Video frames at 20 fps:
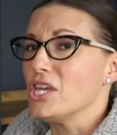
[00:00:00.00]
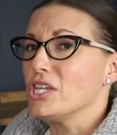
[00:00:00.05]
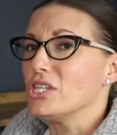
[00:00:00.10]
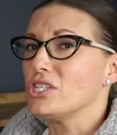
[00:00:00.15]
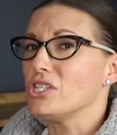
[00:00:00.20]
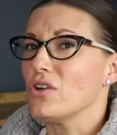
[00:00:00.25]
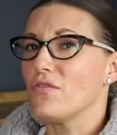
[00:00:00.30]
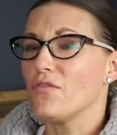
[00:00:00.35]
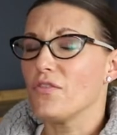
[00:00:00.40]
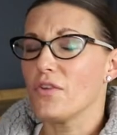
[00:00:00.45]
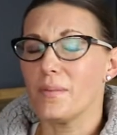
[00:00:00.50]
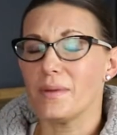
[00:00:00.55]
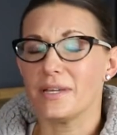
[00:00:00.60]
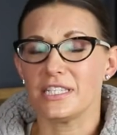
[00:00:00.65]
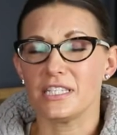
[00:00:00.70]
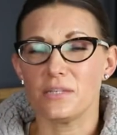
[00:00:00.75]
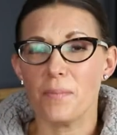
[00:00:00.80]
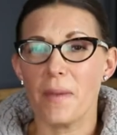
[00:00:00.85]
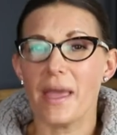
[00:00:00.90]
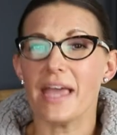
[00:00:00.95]
So from a
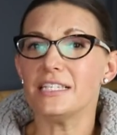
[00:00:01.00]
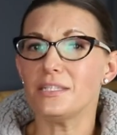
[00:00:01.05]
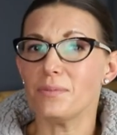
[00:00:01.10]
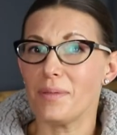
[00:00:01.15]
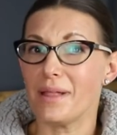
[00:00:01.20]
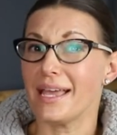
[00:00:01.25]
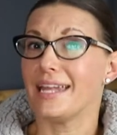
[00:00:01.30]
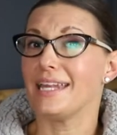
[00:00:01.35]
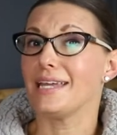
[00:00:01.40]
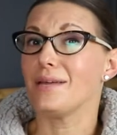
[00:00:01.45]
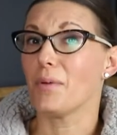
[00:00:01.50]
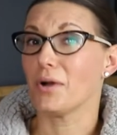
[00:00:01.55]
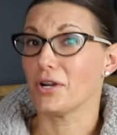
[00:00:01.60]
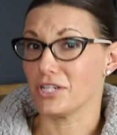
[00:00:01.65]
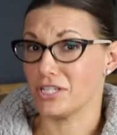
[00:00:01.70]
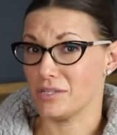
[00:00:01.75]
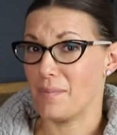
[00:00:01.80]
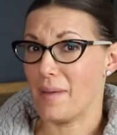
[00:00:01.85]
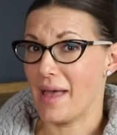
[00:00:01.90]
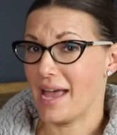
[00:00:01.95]
space planning
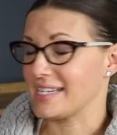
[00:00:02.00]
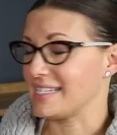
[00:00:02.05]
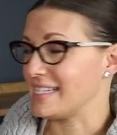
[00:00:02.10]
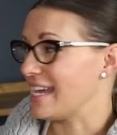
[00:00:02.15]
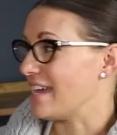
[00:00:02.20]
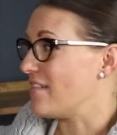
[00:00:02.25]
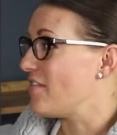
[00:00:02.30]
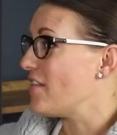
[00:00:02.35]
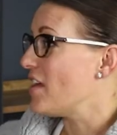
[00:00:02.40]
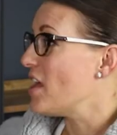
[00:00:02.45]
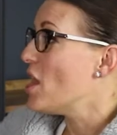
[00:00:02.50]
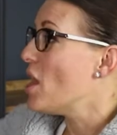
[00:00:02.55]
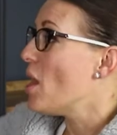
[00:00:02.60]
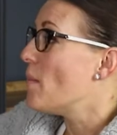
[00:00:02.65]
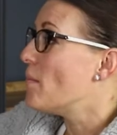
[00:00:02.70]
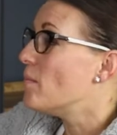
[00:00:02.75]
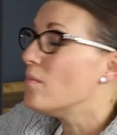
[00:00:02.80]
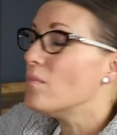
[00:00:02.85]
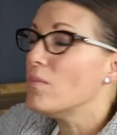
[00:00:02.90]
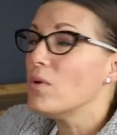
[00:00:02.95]
perspective,
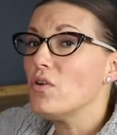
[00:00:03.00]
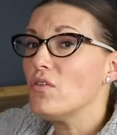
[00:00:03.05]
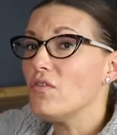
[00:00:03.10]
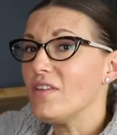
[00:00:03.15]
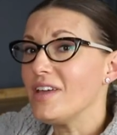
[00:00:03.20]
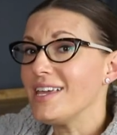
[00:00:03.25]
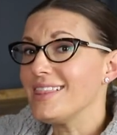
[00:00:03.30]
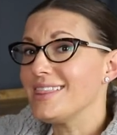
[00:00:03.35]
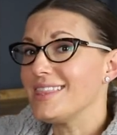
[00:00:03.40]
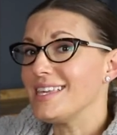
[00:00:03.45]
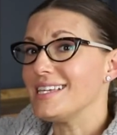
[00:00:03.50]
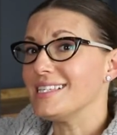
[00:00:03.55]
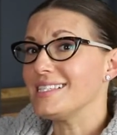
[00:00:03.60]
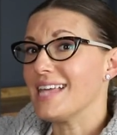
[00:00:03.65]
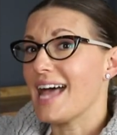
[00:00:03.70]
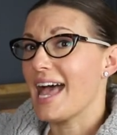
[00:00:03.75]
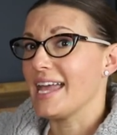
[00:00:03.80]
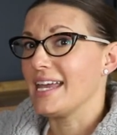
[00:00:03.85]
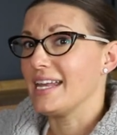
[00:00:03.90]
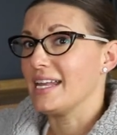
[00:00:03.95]
moving these
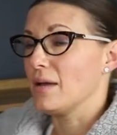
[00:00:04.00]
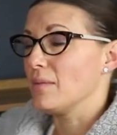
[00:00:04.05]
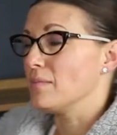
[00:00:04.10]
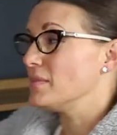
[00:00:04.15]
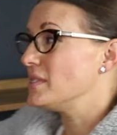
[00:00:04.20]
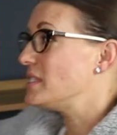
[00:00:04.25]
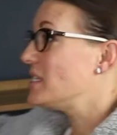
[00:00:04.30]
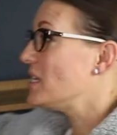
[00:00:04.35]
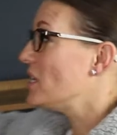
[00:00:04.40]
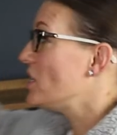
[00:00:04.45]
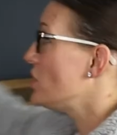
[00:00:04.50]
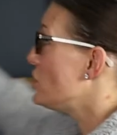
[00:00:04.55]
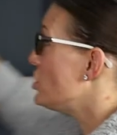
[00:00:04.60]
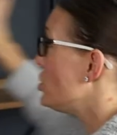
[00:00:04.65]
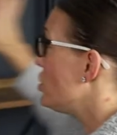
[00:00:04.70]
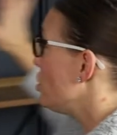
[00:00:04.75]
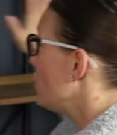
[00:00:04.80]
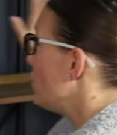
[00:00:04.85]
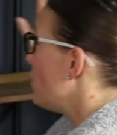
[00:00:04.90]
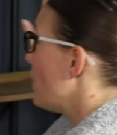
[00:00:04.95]
items
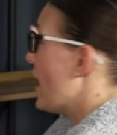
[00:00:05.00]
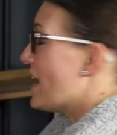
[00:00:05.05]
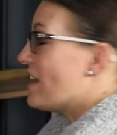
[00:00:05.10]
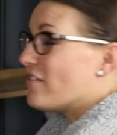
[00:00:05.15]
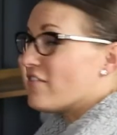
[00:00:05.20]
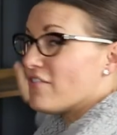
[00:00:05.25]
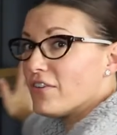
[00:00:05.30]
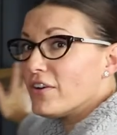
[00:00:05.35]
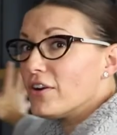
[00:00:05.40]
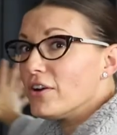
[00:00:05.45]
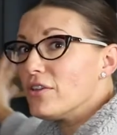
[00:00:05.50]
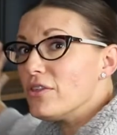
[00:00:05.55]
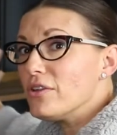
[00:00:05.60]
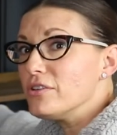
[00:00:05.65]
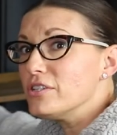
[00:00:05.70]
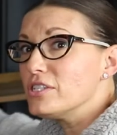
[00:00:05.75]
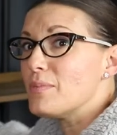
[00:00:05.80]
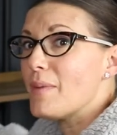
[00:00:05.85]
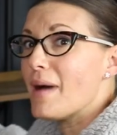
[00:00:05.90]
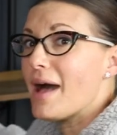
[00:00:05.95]
to a
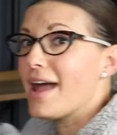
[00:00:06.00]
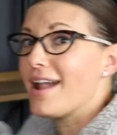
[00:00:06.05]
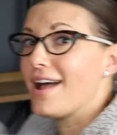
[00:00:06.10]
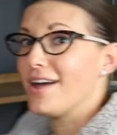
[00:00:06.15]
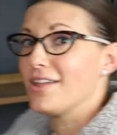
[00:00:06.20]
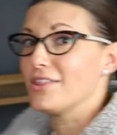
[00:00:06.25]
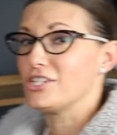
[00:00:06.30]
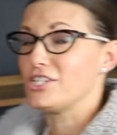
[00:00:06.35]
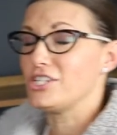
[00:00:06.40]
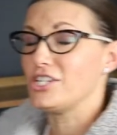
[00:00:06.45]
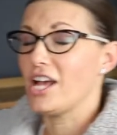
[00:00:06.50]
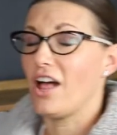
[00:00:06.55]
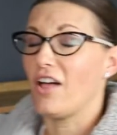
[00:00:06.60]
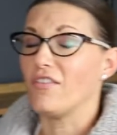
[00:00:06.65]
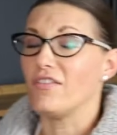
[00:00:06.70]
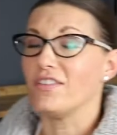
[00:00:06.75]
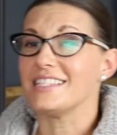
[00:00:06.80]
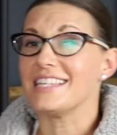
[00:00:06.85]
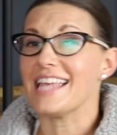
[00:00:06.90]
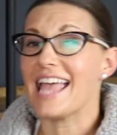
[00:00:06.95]
further spot on the
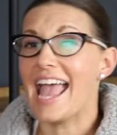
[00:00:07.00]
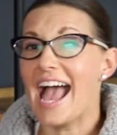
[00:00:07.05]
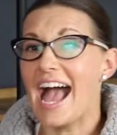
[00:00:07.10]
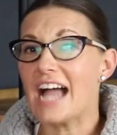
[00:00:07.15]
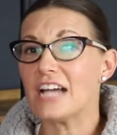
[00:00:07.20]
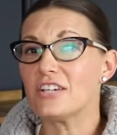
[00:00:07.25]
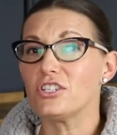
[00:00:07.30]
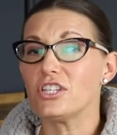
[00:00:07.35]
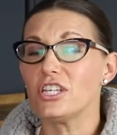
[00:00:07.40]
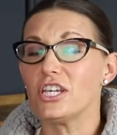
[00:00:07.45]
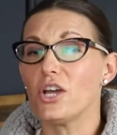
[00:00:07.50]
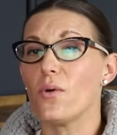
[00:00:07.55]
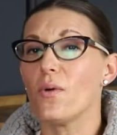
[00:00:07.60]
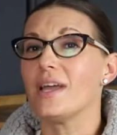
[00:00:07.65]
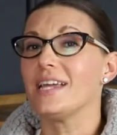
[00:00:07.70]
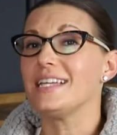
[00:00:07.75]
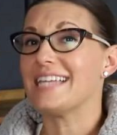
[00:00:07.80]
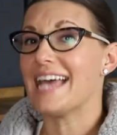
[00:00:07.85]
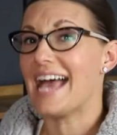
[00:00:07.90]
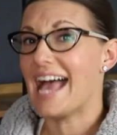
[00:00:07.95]
shelf is actually
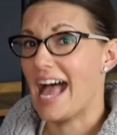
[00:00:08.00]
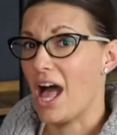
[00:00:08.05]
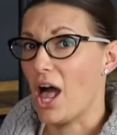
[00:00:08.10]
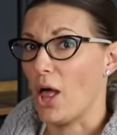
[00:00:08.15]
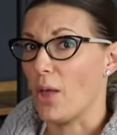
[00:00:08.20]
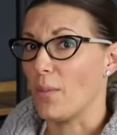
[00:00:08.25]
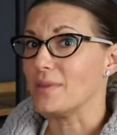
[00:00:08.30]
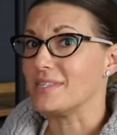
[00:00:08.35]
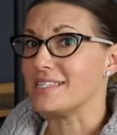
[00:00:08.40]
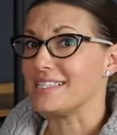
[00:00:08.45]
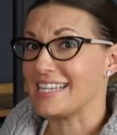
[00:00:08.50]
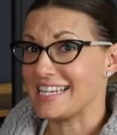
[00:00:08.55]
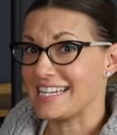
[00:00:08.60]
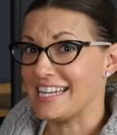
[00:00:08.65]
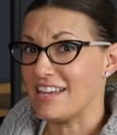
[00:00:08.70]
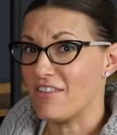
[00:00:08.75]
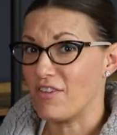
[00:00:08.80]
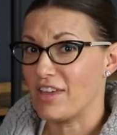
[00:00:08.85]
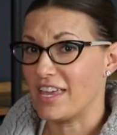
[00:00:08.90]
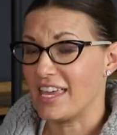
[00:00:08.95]
going to help
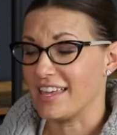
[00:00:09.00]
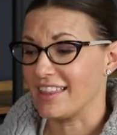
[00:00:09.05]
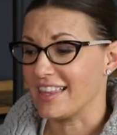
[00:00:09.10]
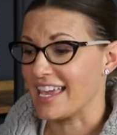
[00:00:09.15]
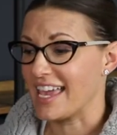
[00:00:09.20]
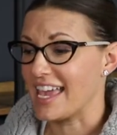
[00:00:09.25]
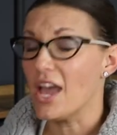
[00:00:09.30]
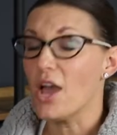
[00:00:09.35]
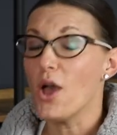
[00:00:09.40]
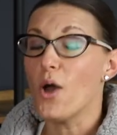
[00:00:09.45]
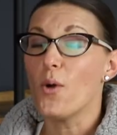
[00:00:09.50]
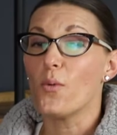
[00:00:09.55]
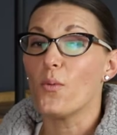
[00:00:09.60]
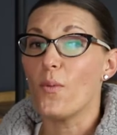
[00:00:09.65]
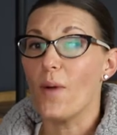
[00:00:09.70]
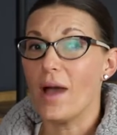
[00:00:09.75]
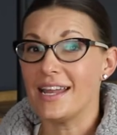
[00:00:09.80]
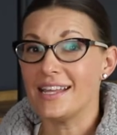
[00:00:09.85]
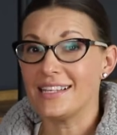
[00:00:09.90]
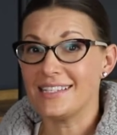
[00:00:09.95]
significantly
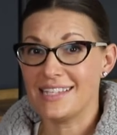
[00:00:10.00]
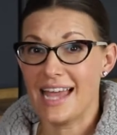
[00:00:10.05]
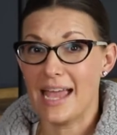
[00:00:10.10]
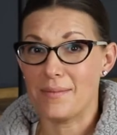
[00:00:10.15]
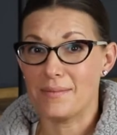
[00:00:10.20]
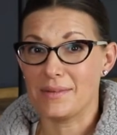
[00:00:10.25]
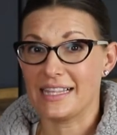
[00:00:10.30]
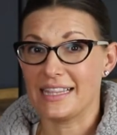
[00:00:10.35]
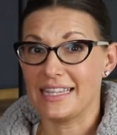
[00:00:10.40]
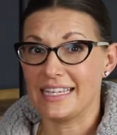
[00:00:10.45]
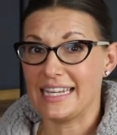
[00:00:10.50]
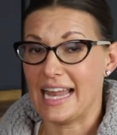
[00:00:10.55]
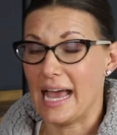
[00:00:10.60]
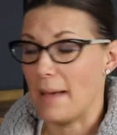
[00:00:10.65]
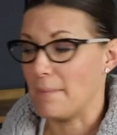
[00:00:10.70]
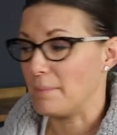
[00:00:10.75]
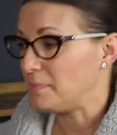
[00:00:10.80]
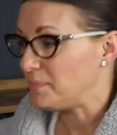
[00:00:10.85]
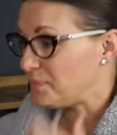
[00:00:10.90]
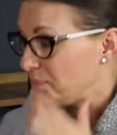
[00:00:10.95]
when it's time to clean
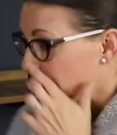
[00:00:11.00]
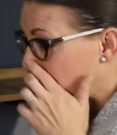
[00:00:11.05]
up.